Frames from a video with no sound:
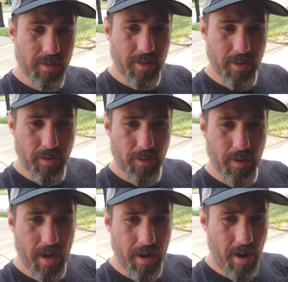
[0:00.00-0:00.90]

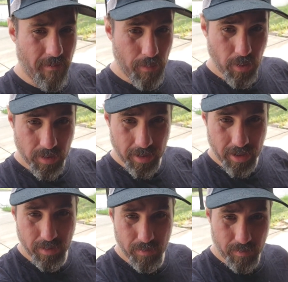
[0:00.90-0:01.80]
So I'll have a boost
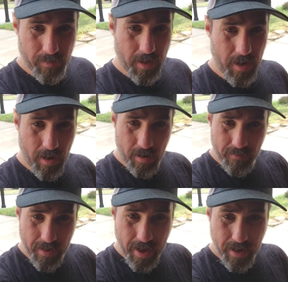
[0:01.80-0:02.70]
leash and all
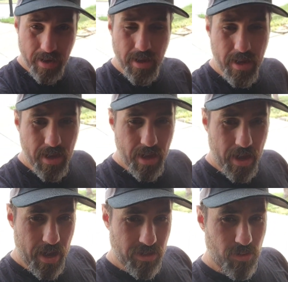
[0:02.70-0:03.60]
of that.
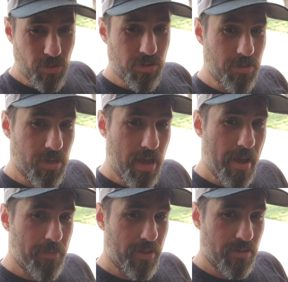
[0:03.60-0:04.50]
So we'll see what's going to
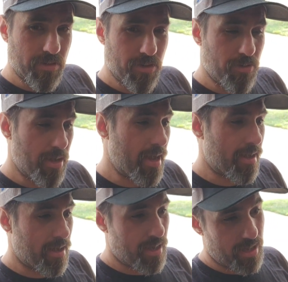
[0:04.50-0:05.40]
happen. So
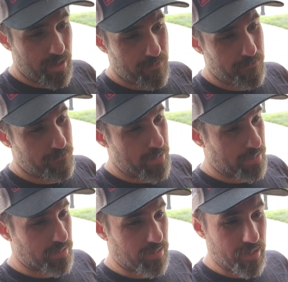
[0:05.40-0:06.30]
yeah,
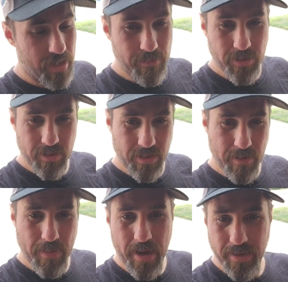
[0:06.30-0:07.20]
basically I'm just
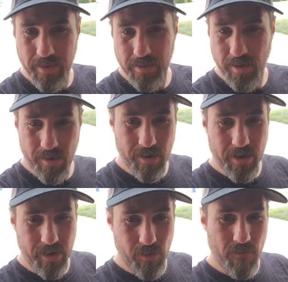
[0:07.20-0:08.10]
demodding this
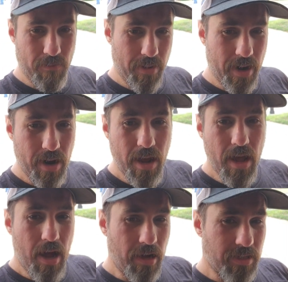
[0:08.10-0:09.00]
car and going from there.
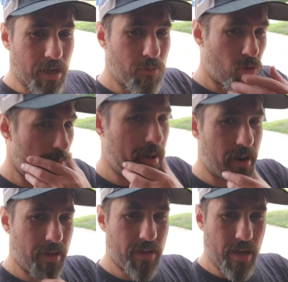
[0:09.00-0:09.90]
I'll talk more
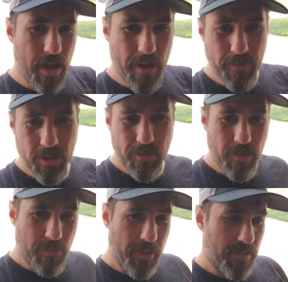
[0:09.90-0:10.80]
about it. There's some
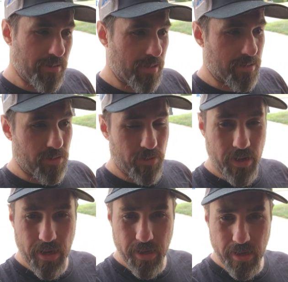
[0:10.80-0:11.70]
other pieces that's going
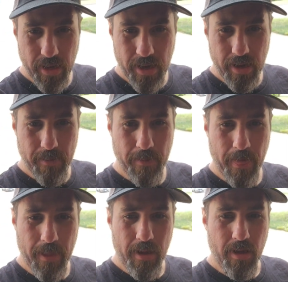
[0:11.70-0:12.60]
on,
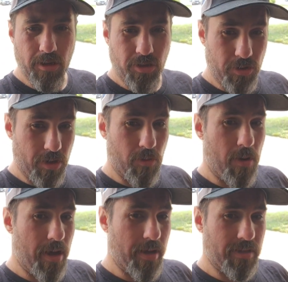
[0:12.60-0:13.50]
tuning
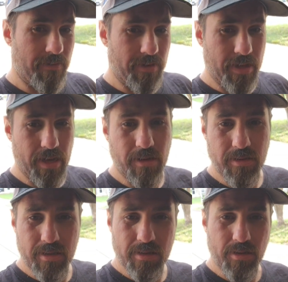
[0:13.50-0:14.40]
wise and everything
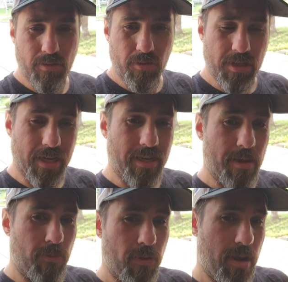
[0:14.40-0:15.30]
else. So once I get to
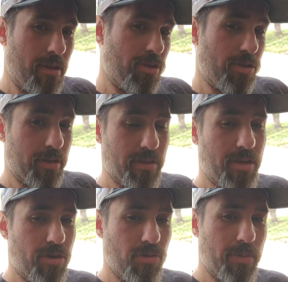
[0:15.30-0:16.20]
that point, I'll let you guys
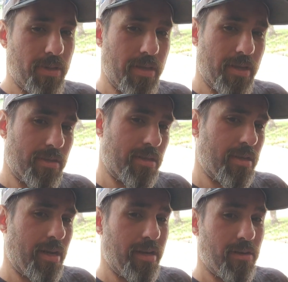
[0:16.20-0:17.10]
know, but that's
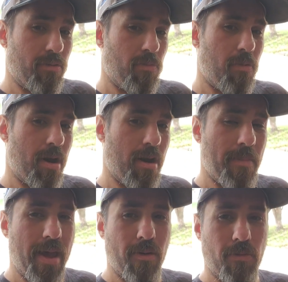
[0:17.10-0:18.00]
kind of where
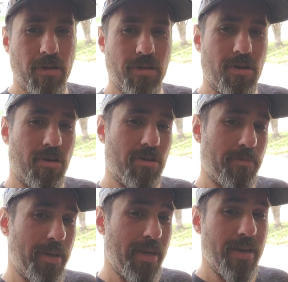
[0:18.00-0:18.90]
I'm at, where this car has
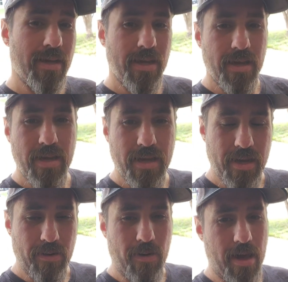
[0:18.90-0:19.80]
been
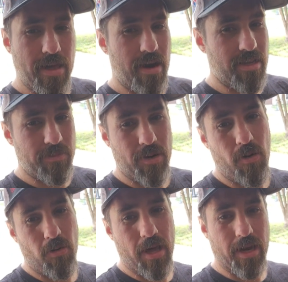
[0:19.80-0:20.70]
and why there hasn't been a
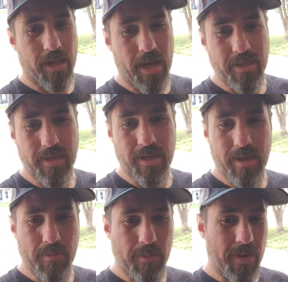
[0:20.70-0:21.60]
whole lot of content.
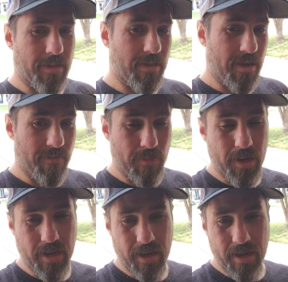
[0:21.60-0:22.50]
I've been basically saving
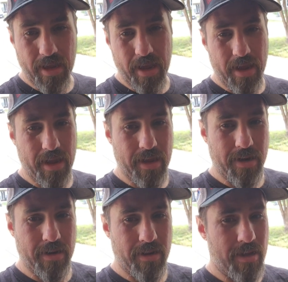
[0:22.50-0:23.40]
money,
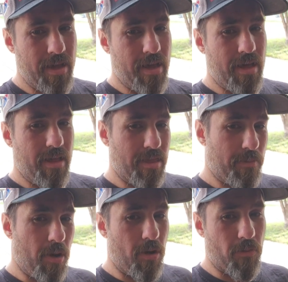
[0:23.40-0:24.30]
and the
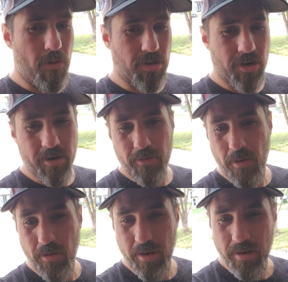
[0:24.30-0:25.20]
ball started
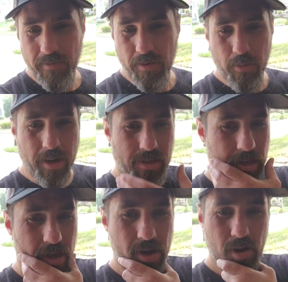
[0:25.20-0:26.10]
rolling a few weeks
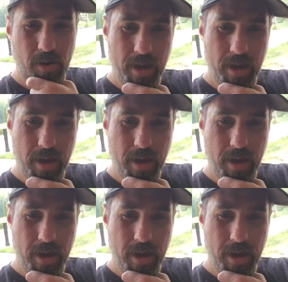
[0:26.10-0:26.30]
ago.